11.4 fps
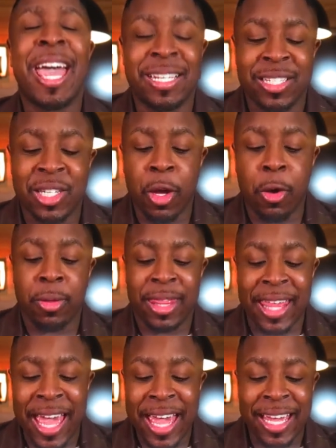And so
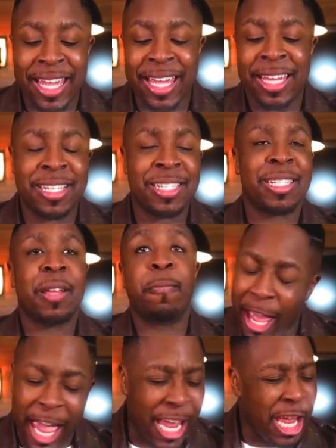that is
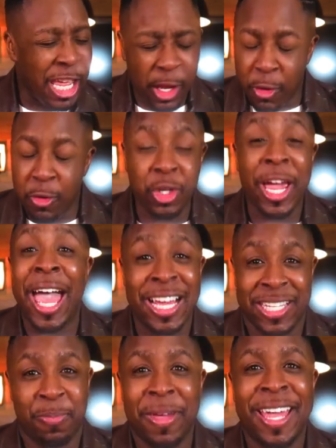a huge
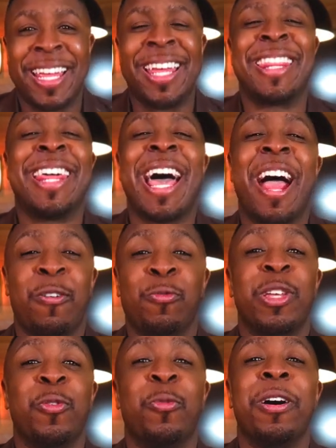aspect that I
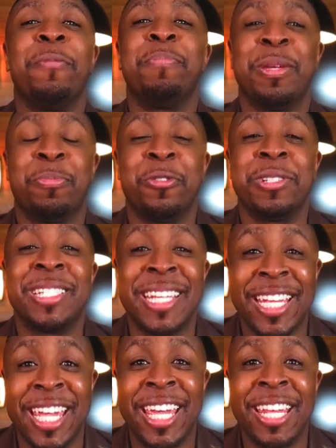really want people
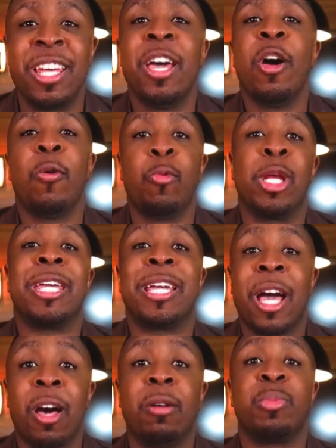to get when
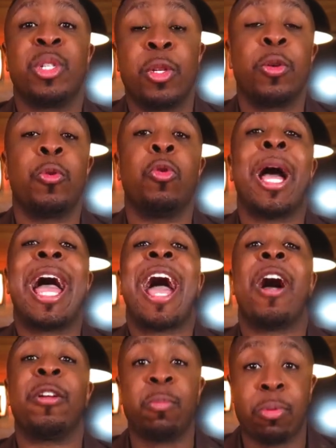it comes to
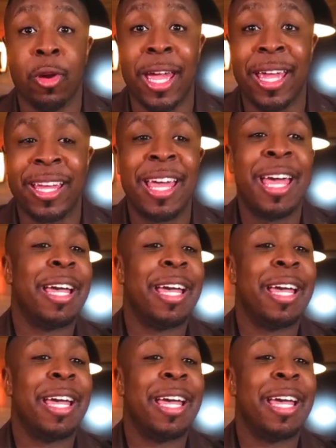how to pray.